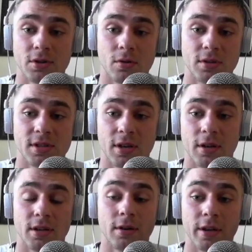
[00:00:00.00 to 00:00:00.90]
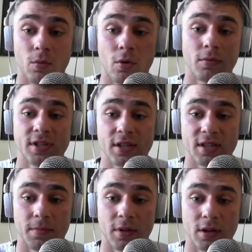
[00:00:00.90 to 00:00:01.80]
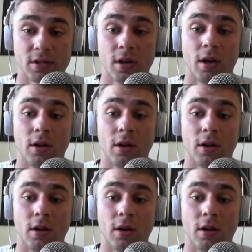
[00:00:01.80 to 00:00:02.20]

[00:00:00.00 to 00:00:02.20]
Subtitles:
So it won't always say the same things.